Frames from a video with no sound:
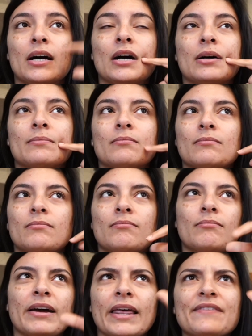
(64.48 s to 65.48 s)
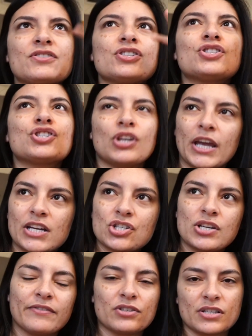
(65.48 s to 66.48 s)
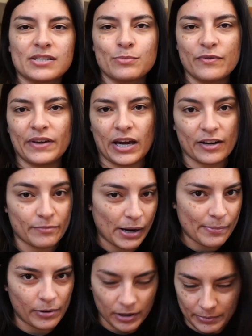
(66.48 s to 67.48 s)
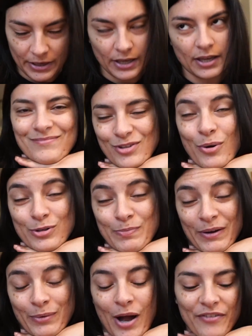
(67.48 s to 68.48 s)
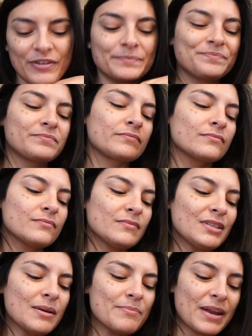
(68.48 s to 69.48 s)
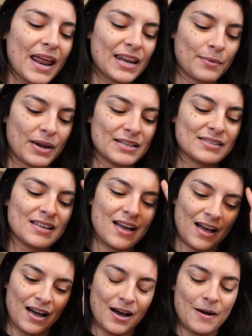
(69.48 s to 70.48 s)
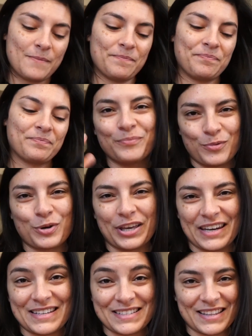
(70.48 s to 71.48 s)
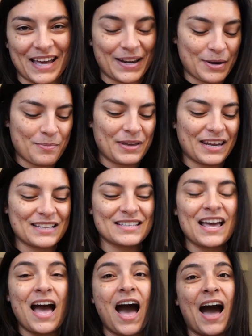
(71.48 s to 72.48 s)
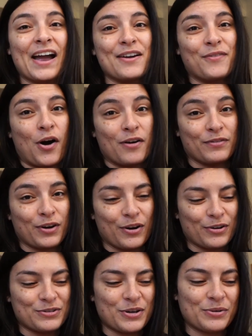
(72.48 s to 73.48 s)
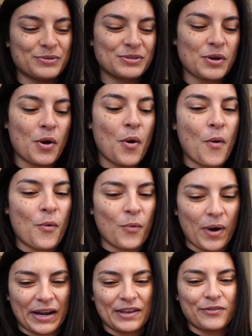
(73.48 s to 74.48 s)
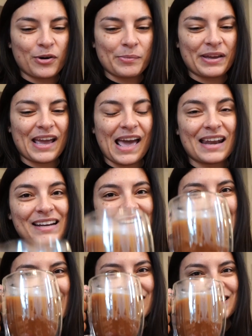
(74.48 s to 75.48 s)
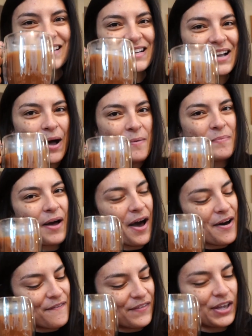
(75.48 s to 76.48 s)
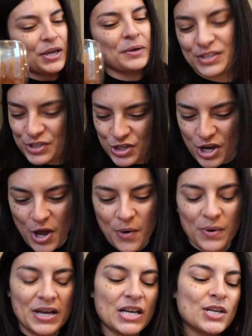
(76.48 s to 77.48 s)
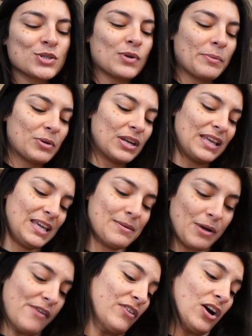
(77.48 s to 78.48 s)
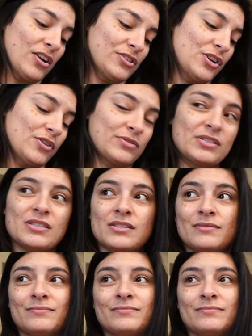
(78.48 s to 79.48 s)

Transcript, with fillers: um, my life's just changed ever since moving out of my apartment so it's been rough but anyways, um, we'll get into that in a minute. I have avocado toast waiting for me and a nice cup of joe. So I'm gonna eat my avocado toast